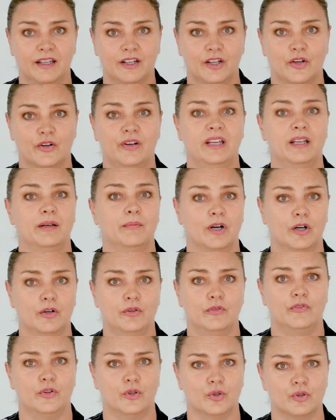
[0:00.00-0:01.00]
creating my own
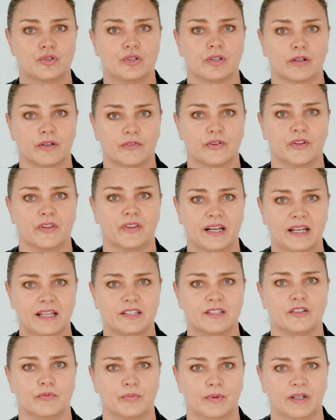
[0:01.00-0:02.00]
future for the
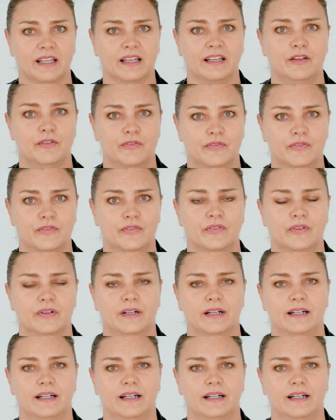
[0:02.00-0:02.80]
rest of my life.